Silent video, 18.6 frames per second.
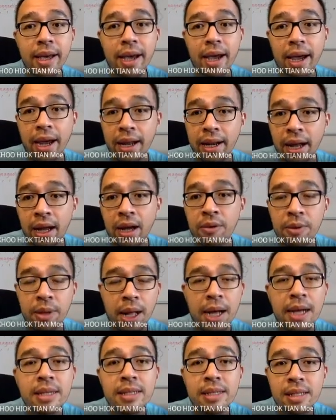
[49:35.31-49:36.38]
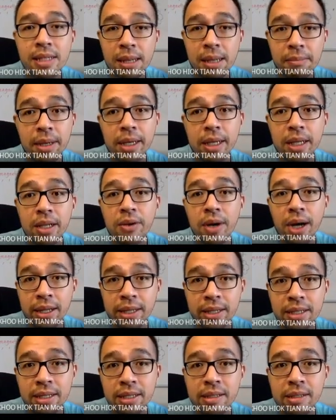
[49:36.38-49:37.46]
and I will ask somebody to
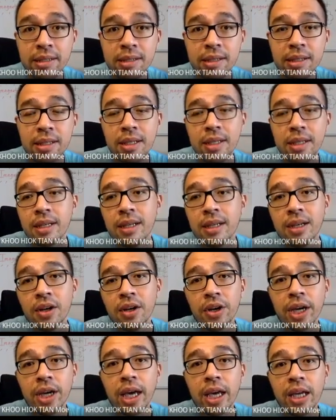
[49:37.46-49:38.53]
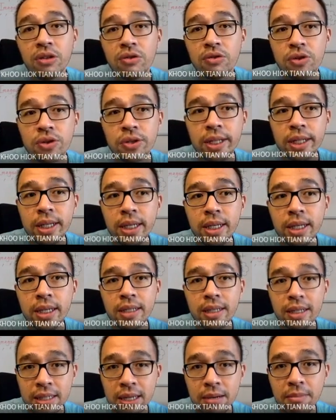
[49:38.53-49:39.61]
answer. Okay, and usually
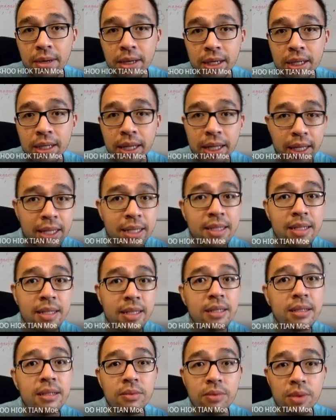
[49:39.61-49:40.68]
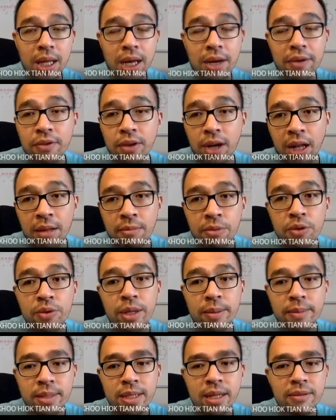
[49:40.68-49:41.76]
the somebody that answers will have to unmute
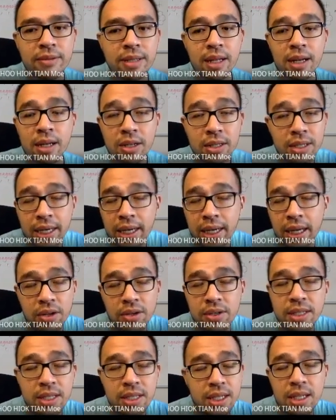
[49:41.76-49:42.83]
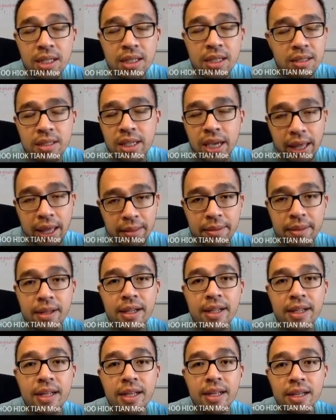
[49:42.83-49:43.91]
themselves because I cannot see the chat
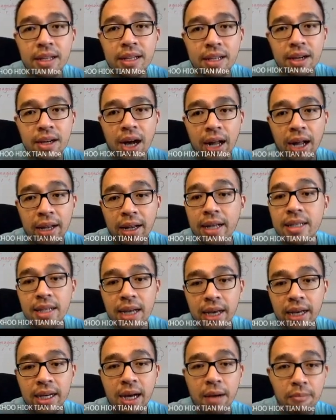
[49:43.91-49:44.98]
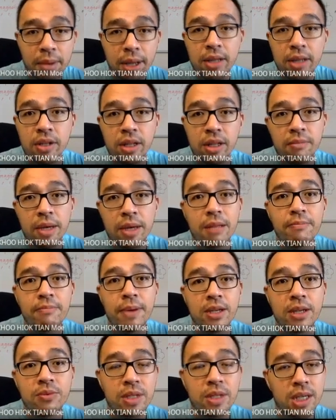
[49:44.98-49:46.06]
unless I come back to the main
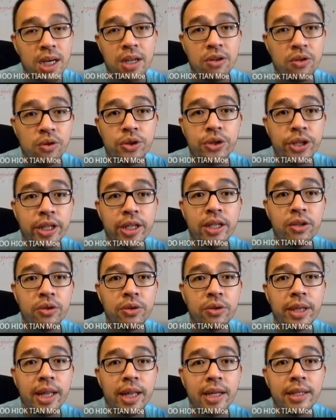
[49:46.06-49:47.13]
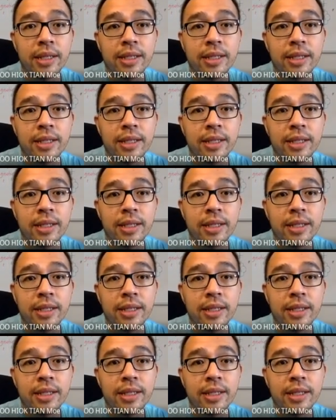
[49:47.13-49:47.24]
page, which I usually don't lah.